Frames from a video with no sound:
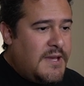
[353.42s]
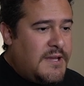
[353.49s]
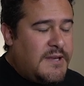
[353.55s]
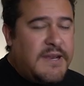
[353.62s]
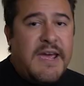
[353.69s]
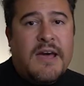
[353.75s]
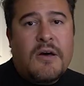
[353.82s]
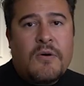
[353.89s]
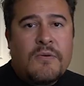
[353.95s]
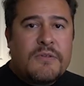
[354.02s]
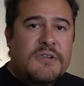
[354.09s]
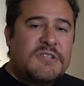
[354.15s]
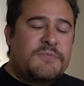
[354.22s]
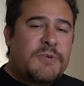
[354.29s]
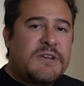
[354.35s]
Now
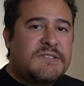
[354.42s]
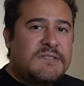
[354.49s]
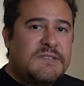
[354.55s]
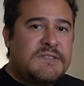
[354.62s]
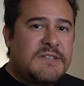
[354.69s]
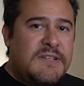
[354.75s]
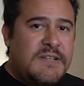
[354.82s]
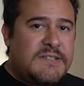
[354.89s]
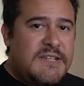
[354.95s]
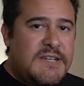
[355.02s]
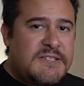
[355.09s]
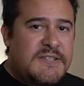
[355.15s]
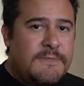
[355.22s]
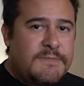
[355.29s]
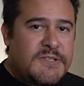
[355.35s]
this process is going to take
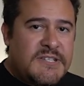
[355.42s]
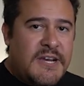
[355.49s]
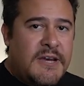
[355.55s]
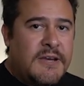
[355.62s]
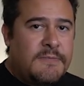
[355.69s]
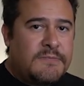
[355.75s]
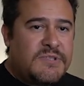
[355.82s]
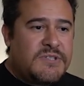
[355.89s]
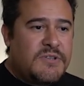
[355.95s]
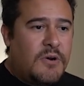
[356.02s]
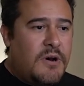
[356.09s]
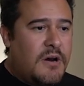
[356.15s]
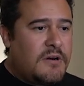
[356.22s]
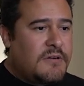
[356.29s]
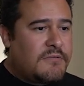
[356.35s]
some time, so
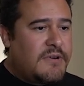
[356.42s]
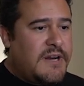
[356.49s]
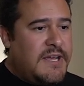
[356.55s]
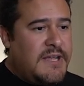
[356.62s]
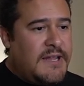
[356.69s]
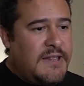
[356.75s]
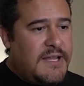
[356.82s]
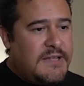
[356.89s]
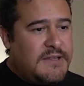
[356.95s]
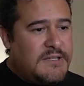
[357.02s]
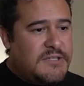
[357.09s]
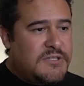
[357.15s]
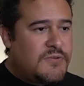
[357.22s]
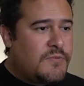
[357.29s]
I'm going to go right ahead and let this